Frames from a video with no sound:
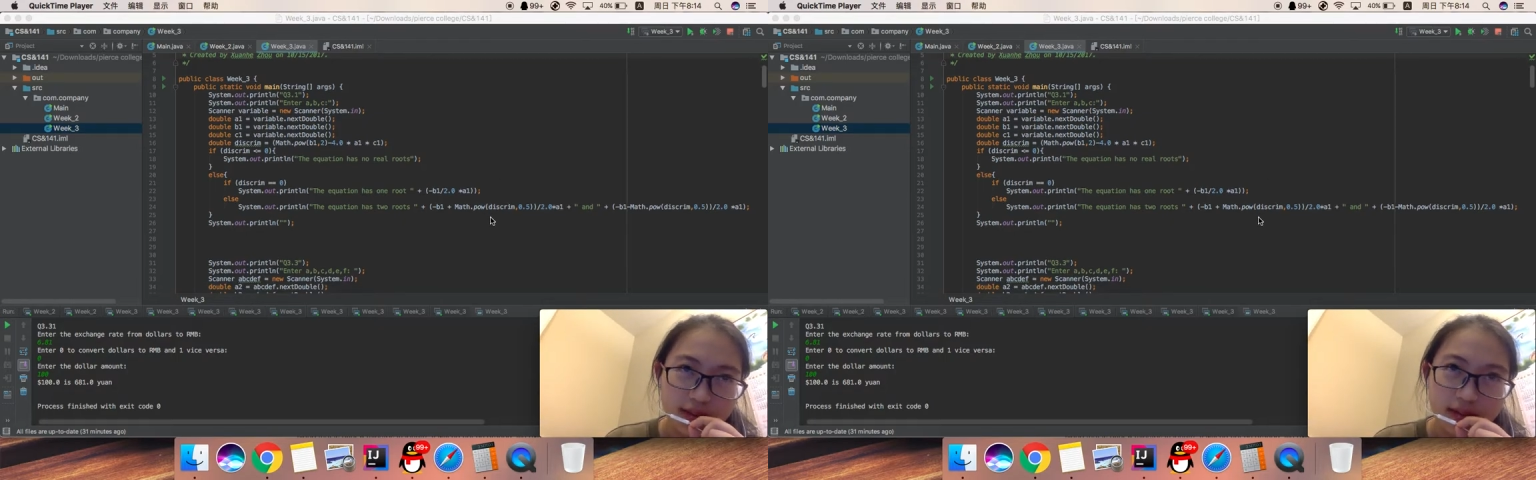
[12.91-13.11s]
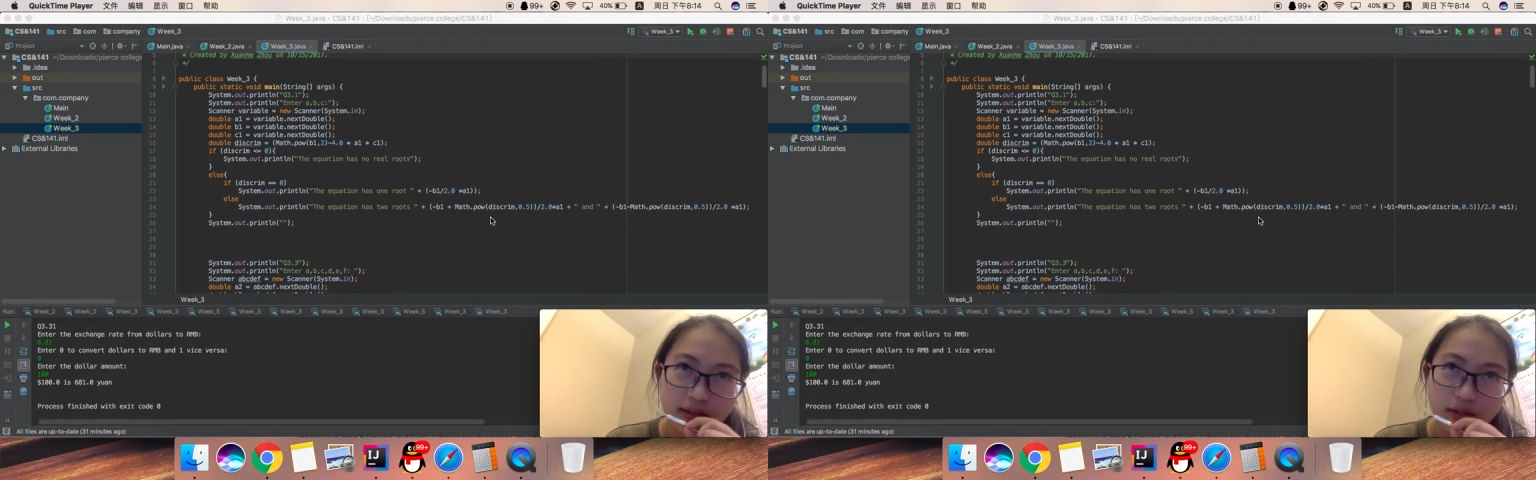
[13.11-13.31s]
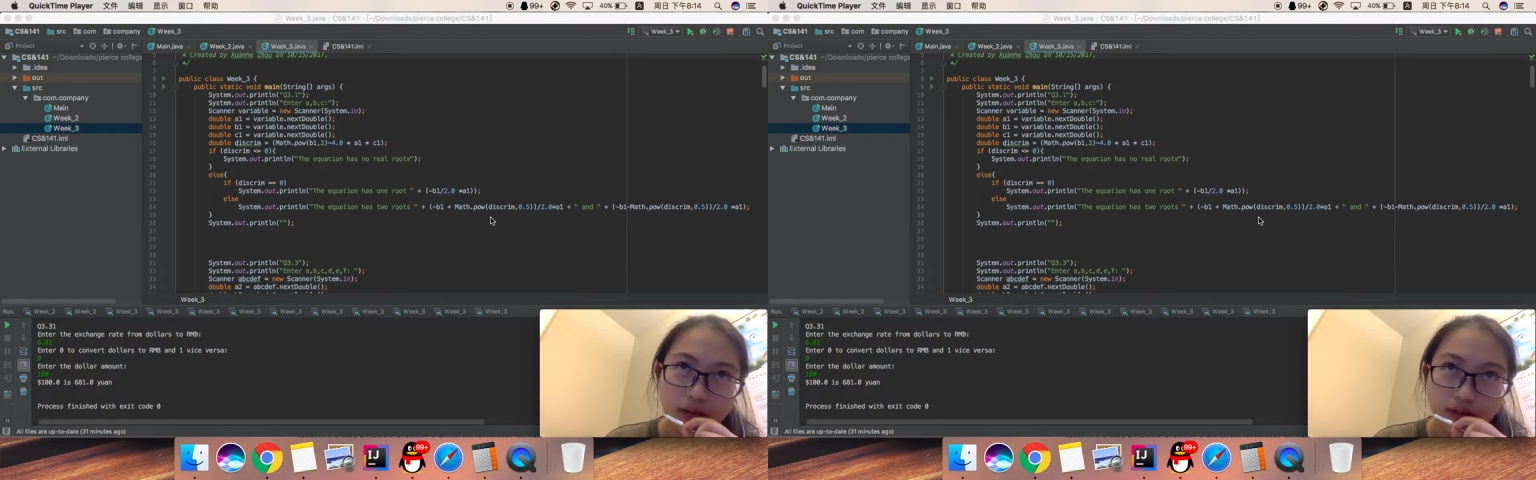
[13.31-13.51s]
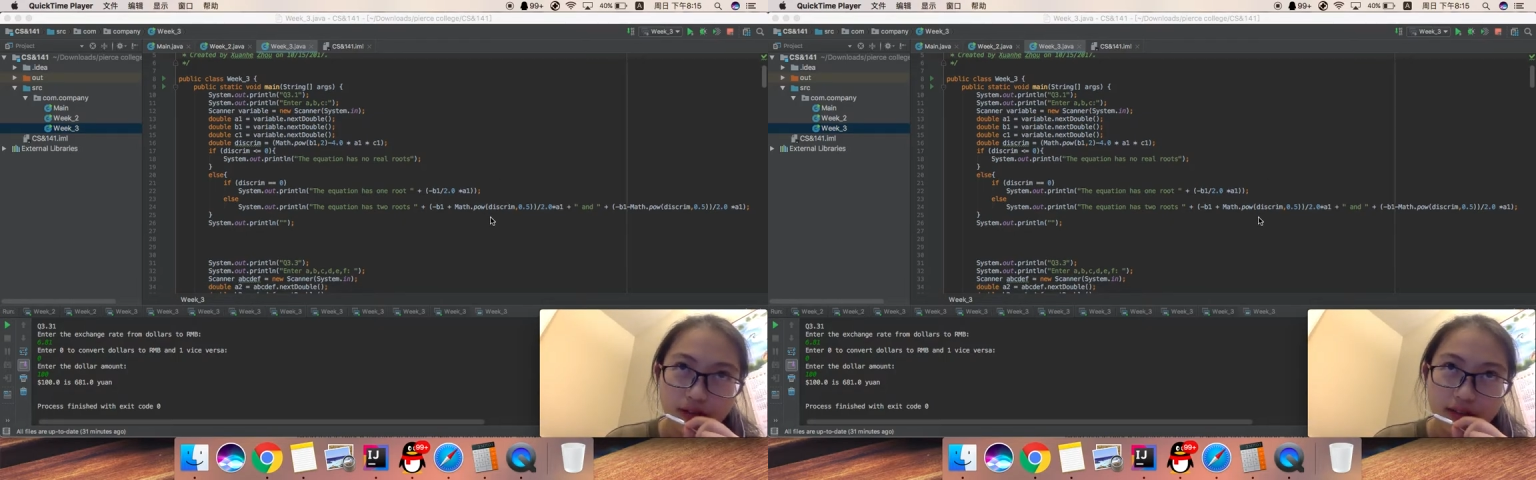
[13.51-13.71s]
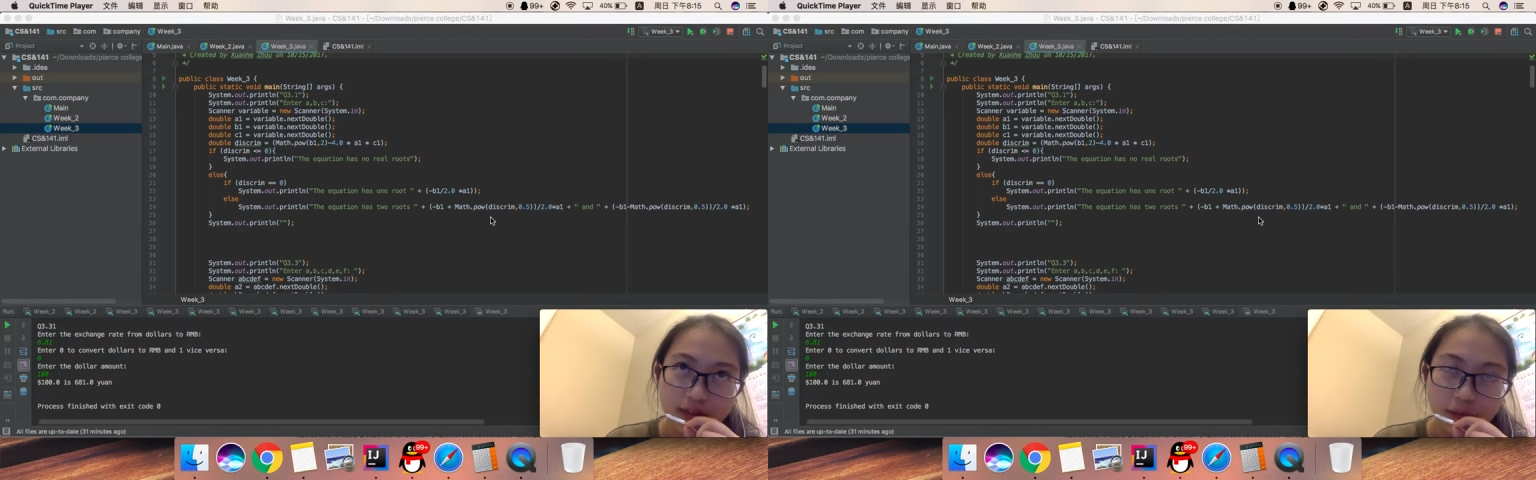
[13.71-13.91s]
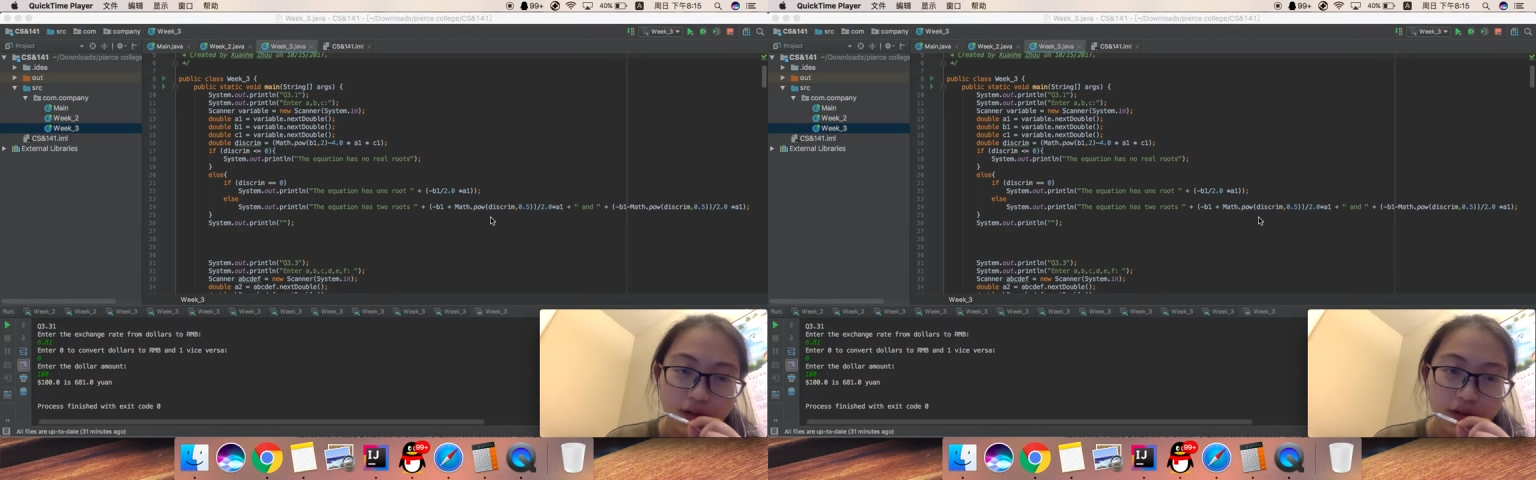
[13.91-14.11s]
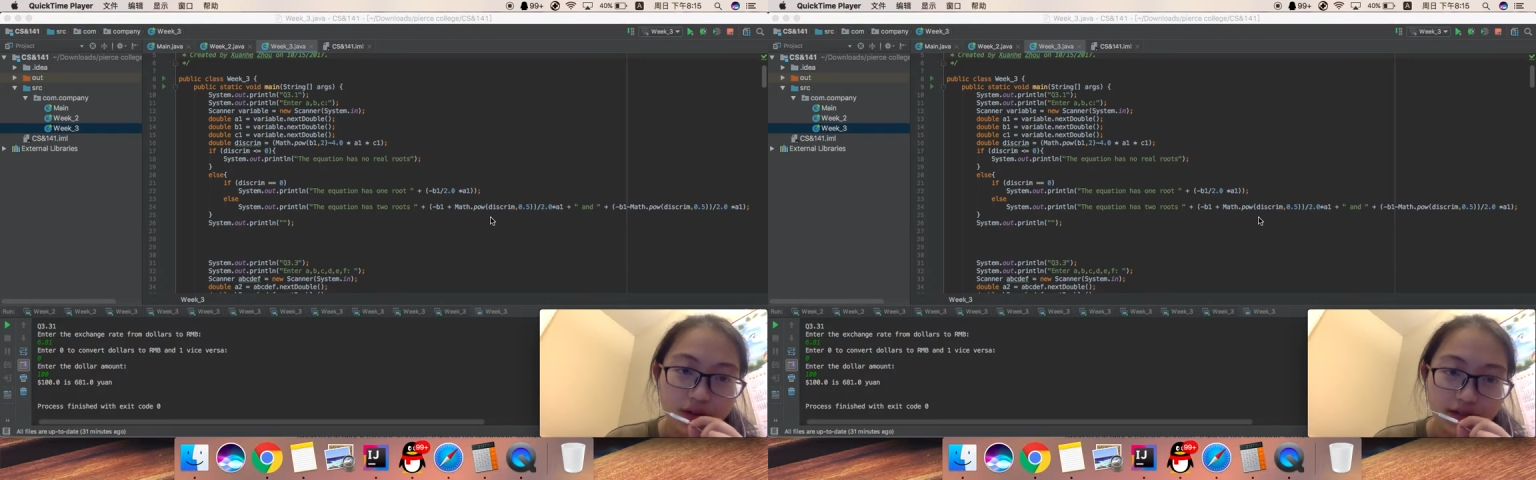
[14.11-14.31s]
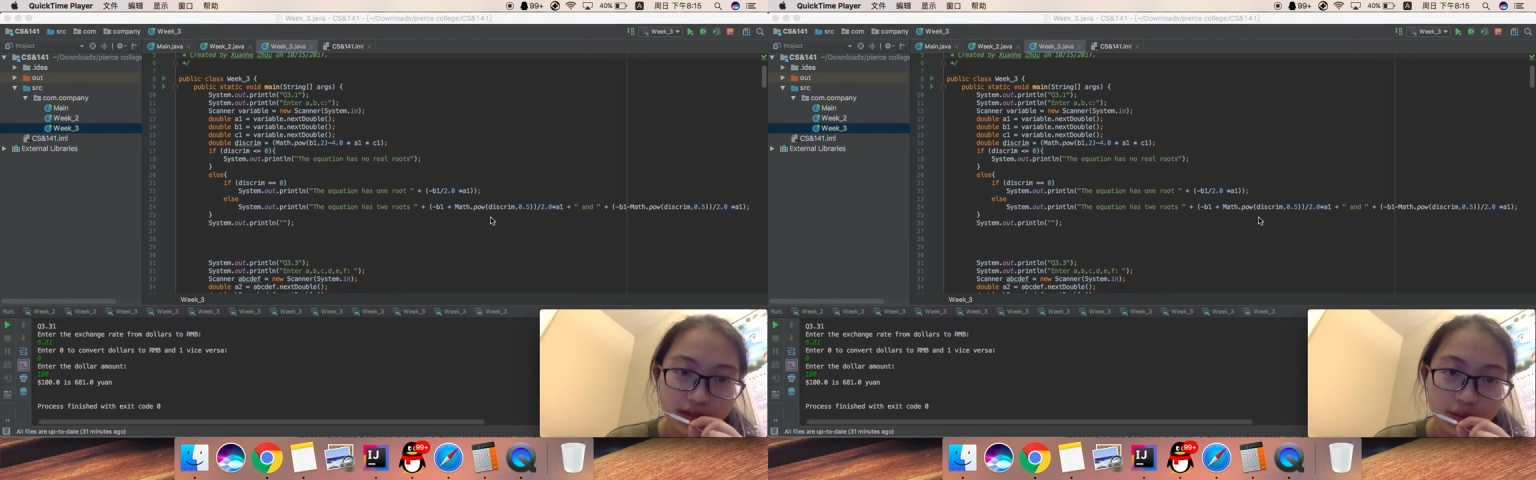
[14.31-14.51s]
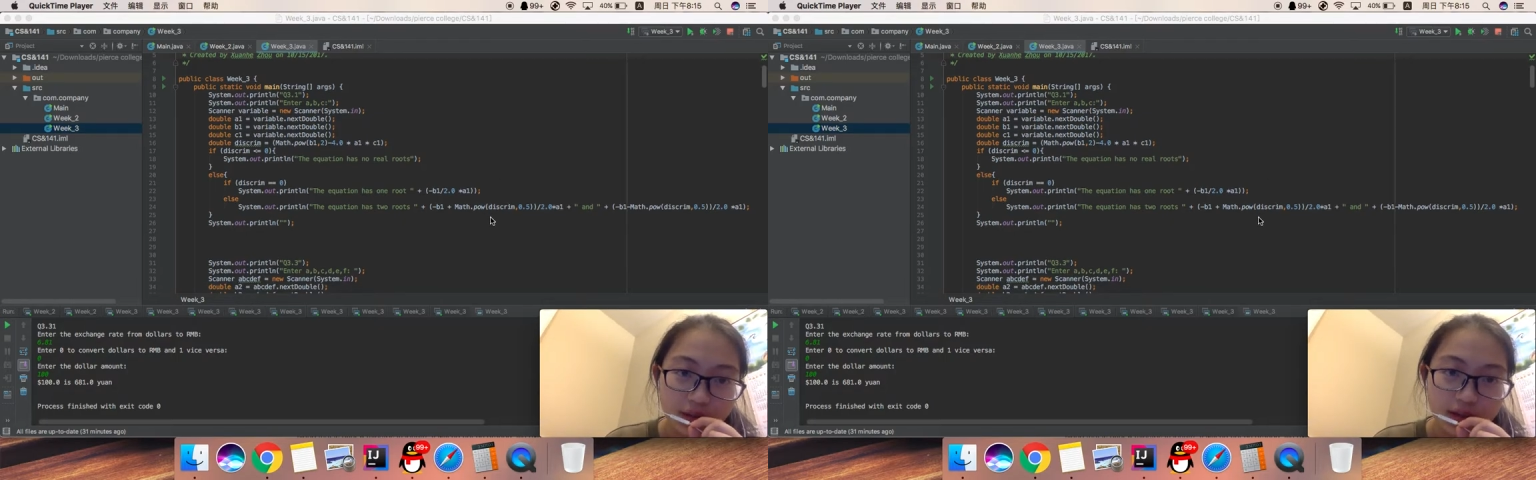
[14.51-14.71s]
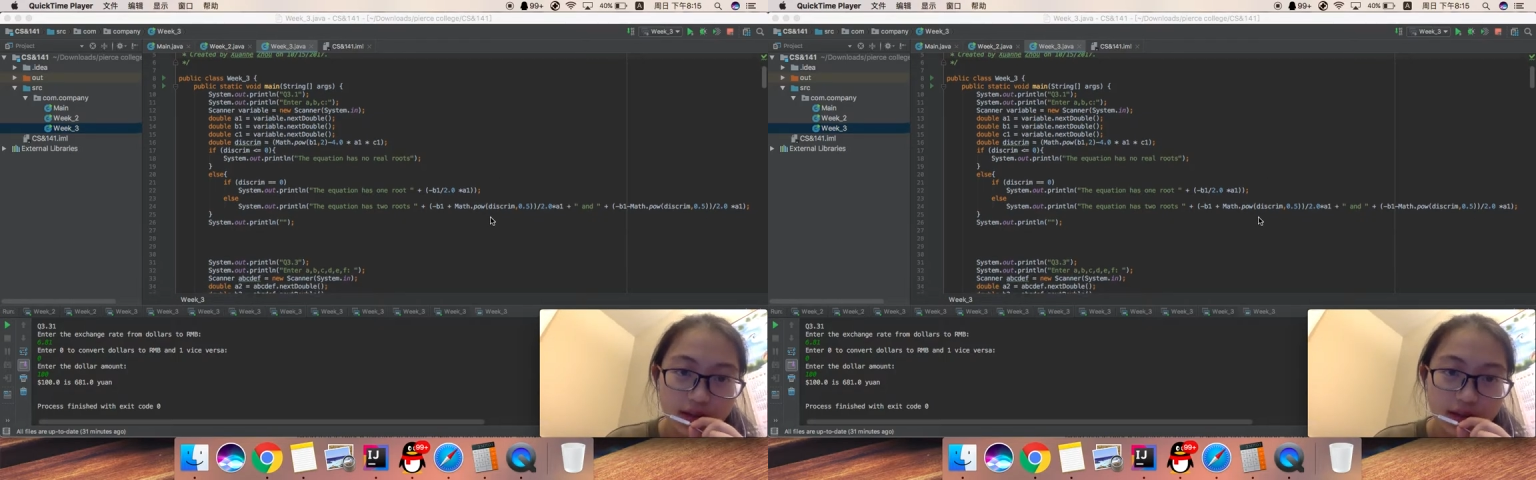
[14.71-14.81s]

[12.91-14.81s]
question number 21.